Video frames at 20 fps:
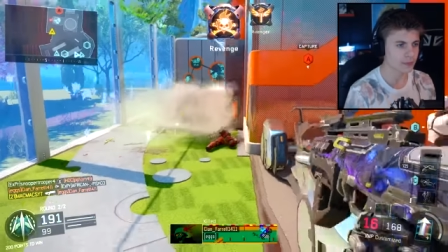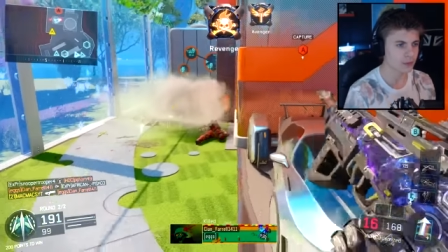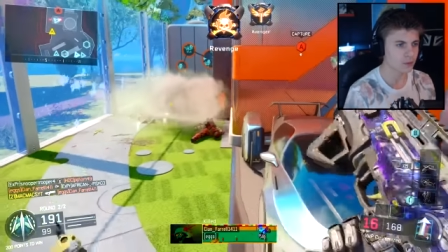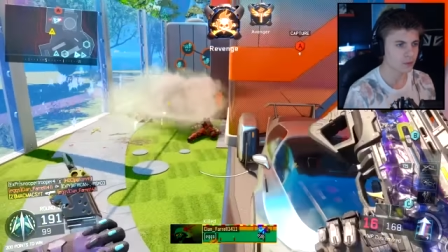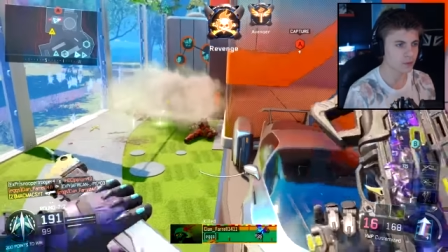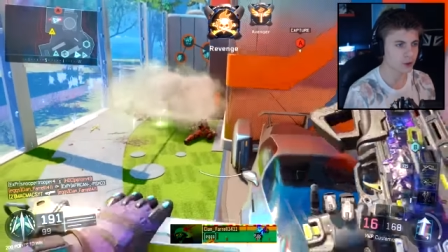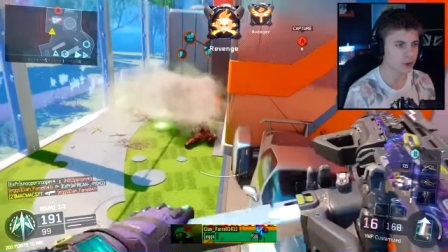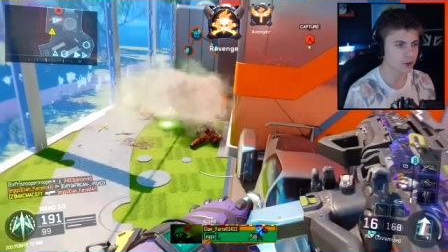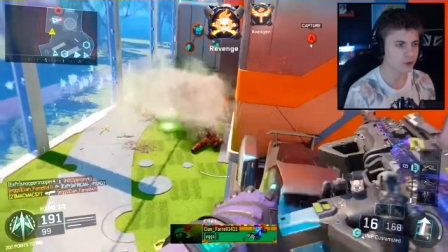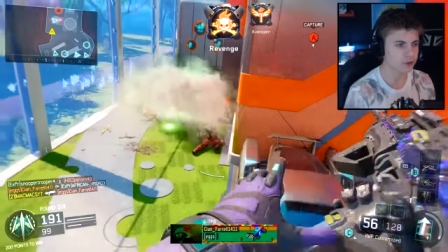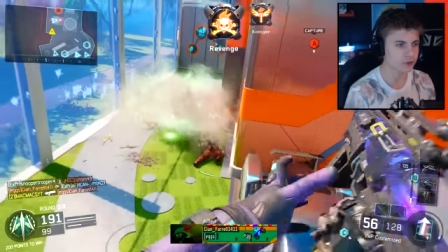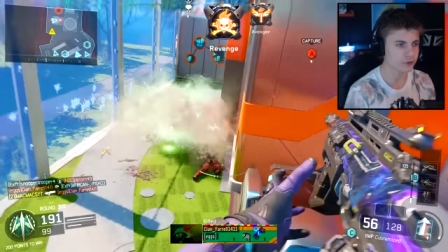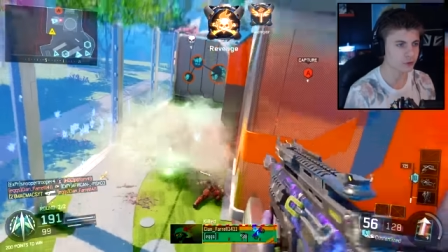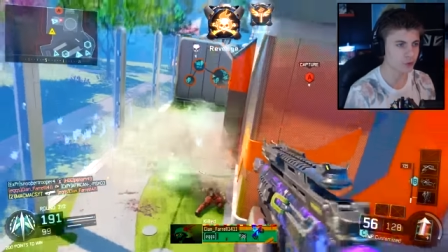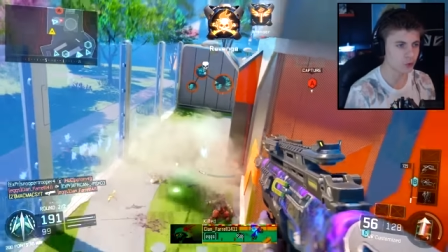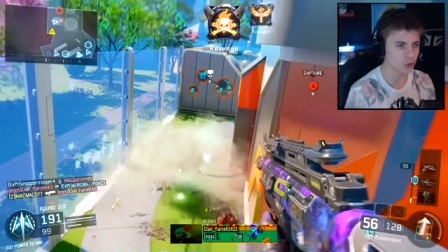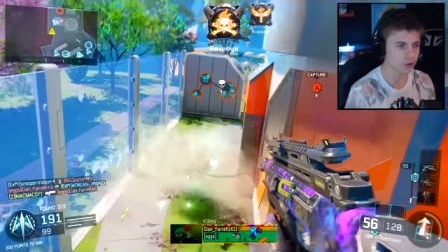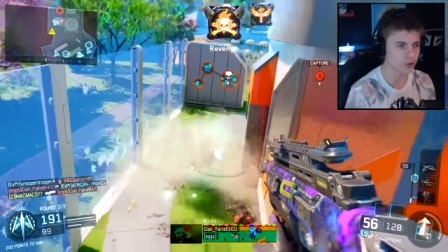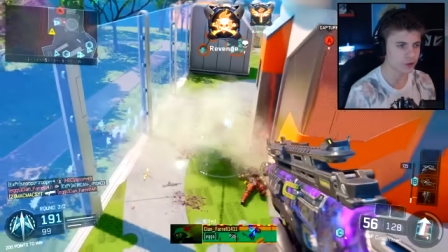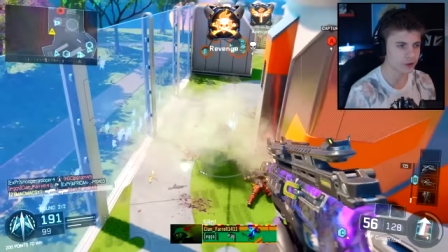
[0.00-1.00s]
Oh my god, they've
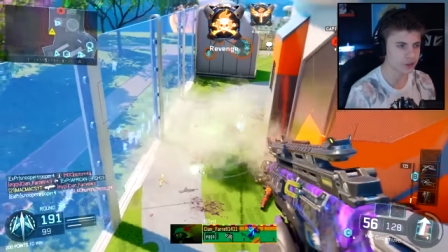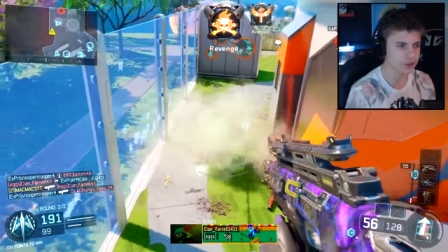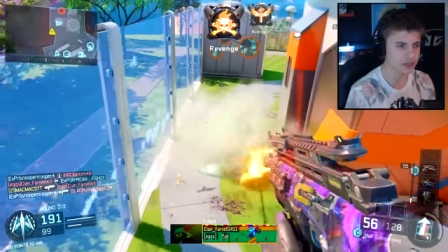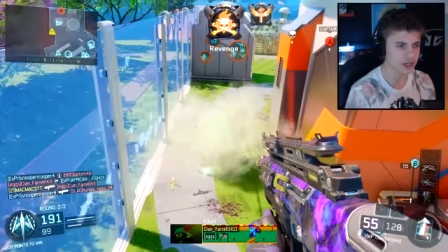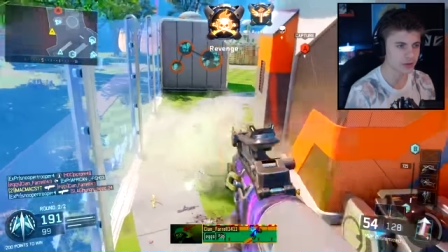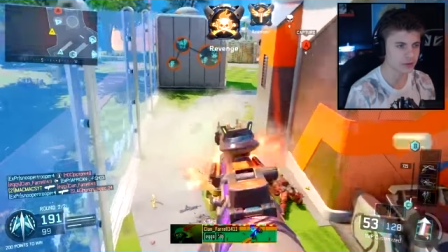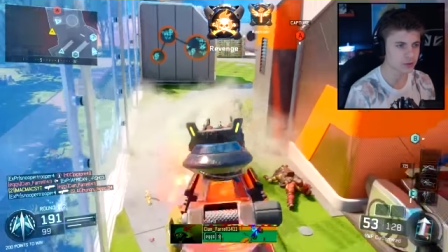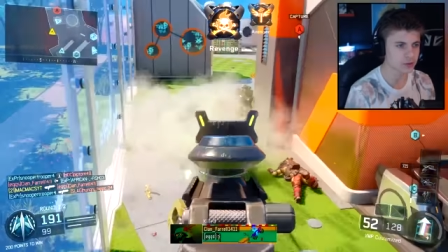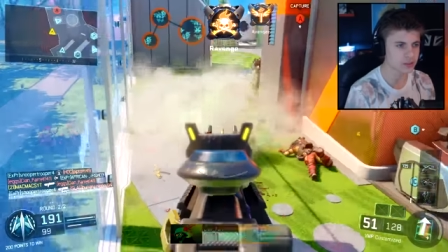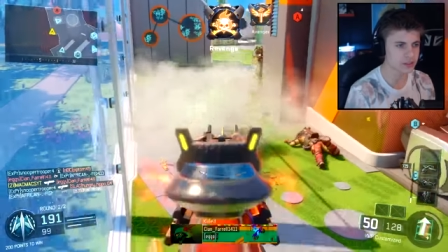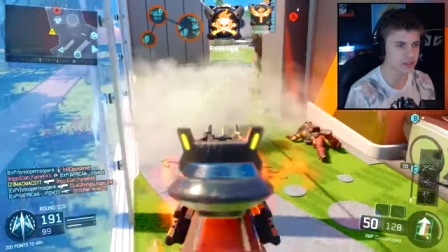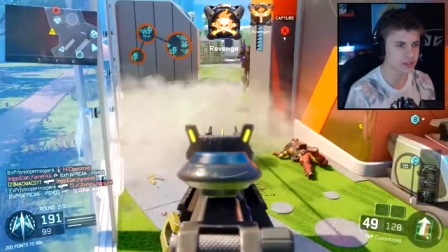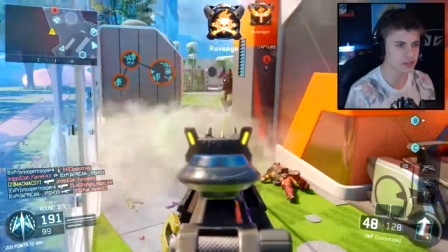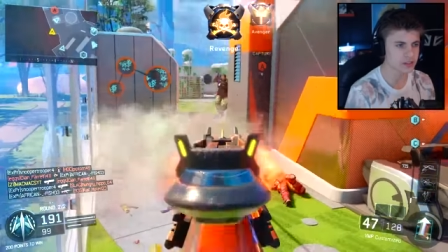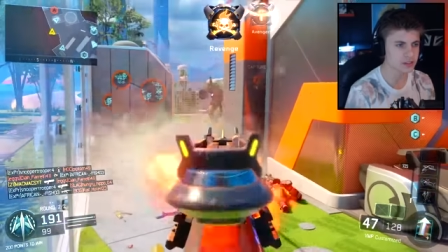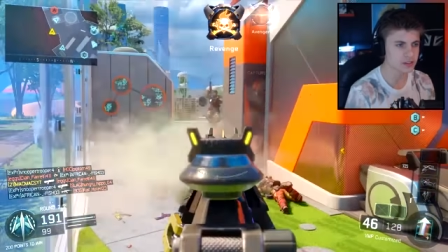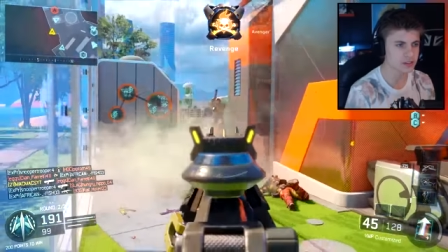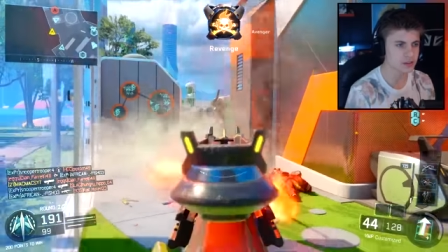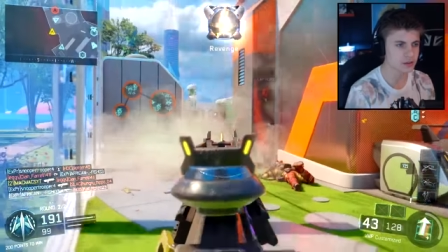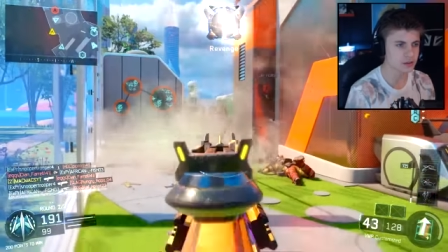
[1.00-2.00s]
all got Rejack. What is this?